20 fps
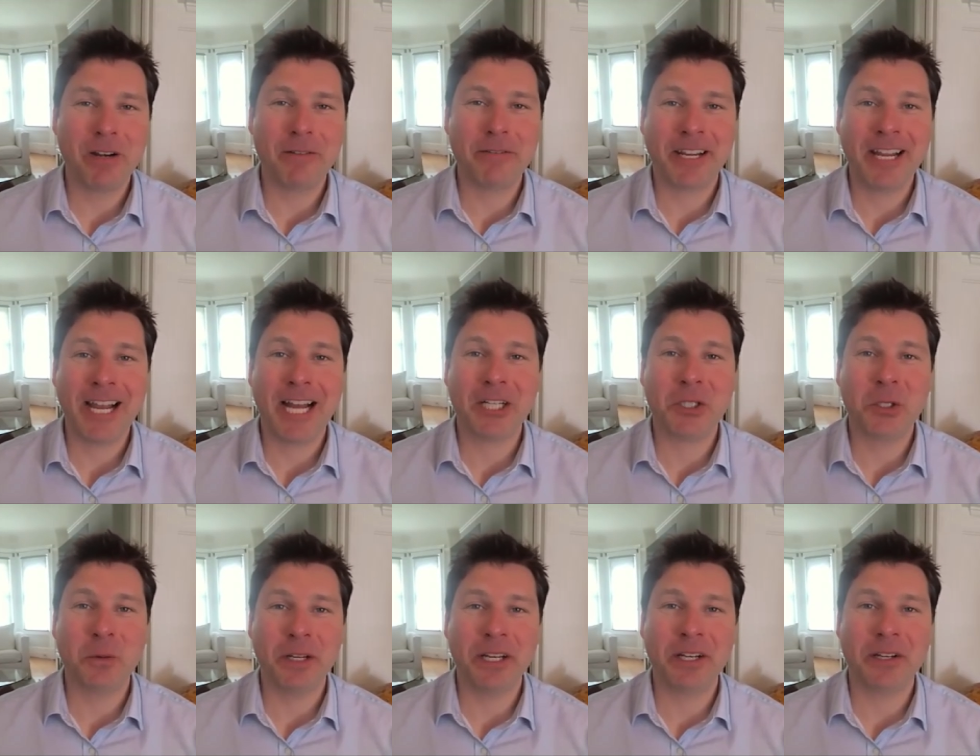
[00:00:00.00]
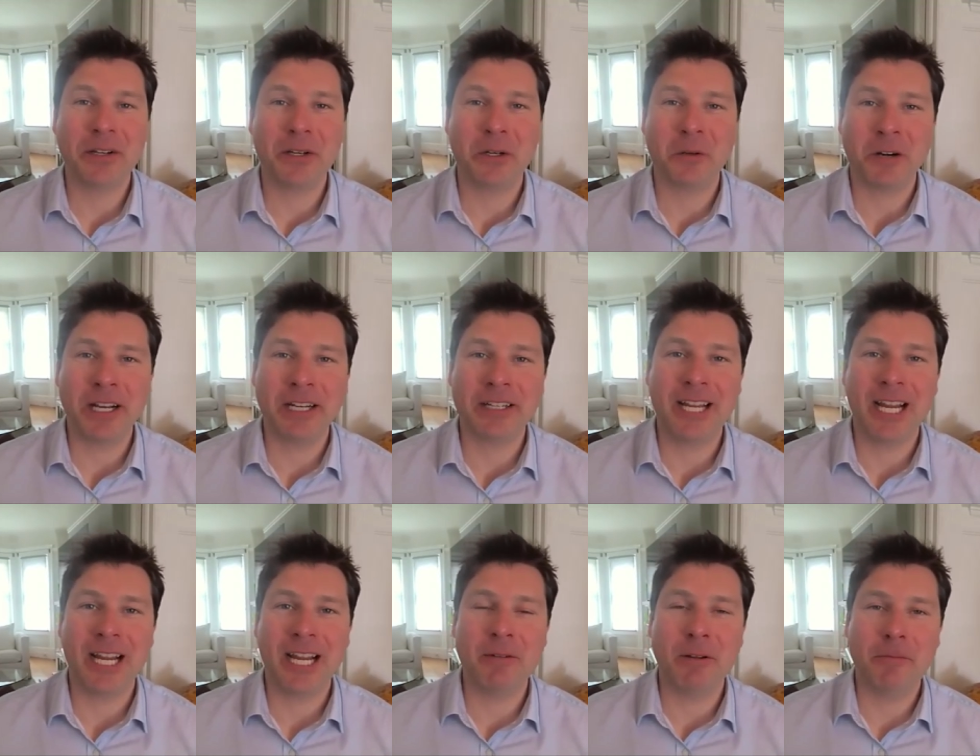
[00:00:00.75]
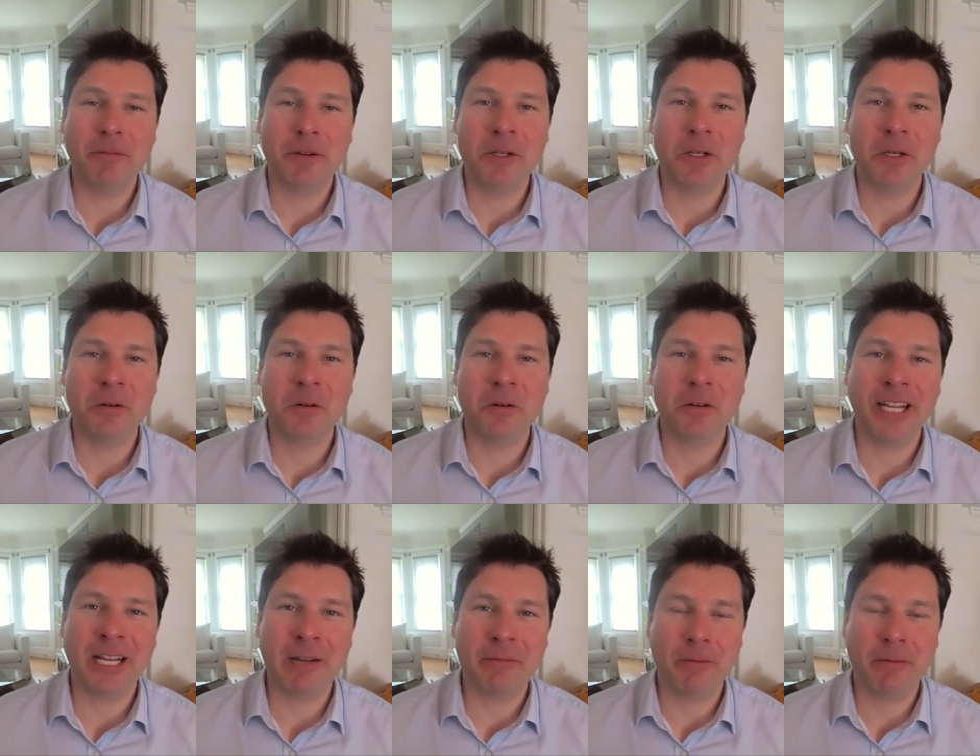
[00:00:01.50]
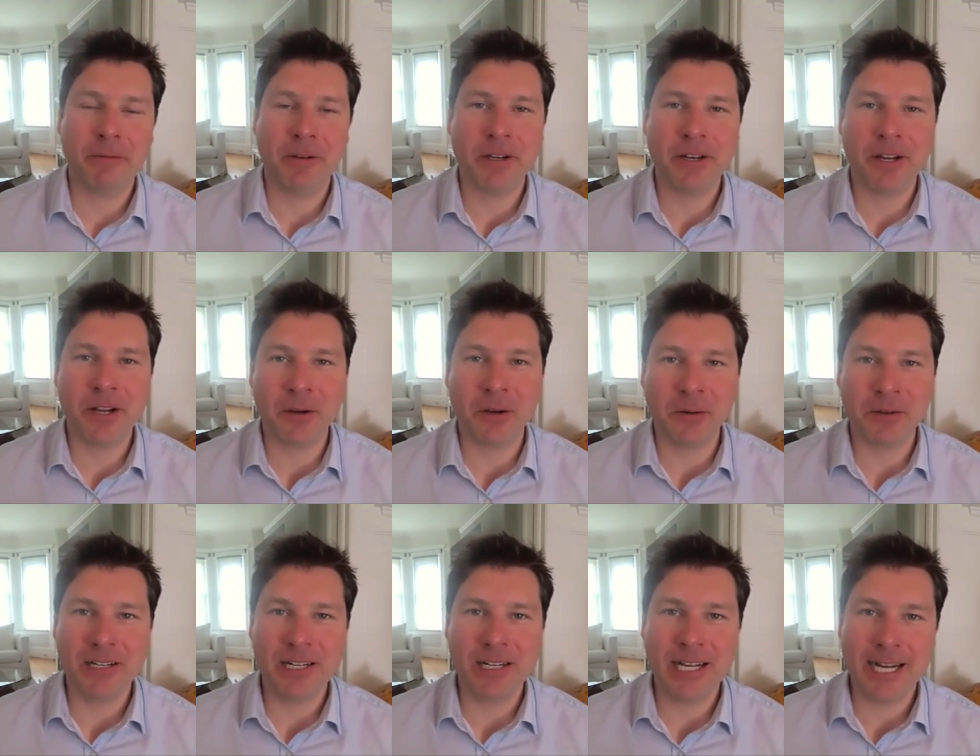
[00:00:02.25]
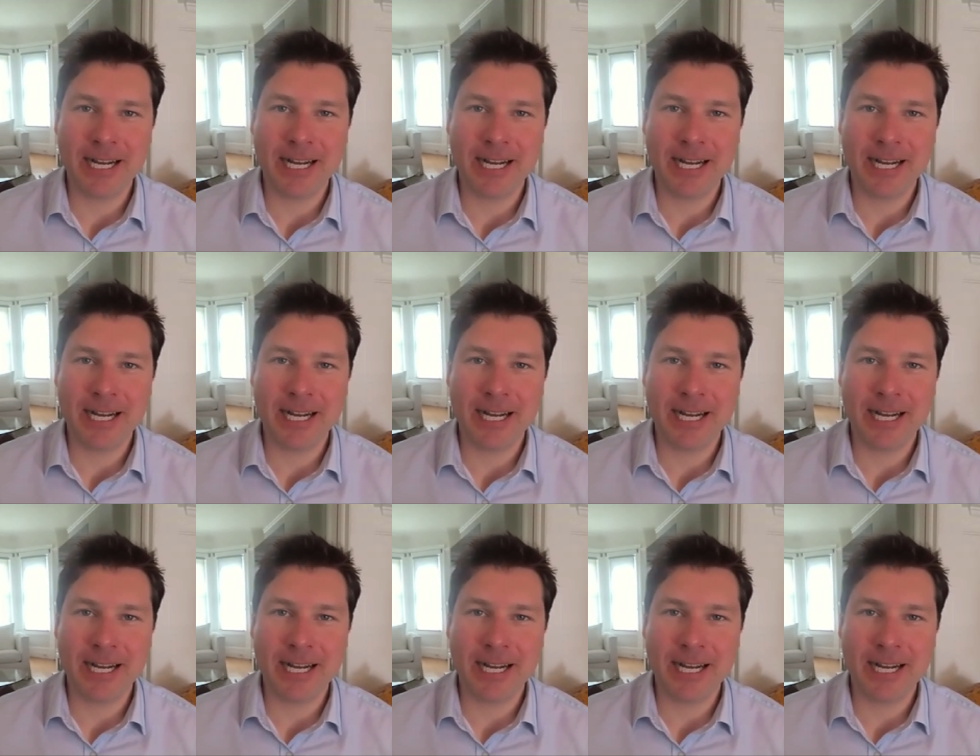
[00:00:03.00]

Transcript: of a catch-22, right? Damned if you do and damned if you don't.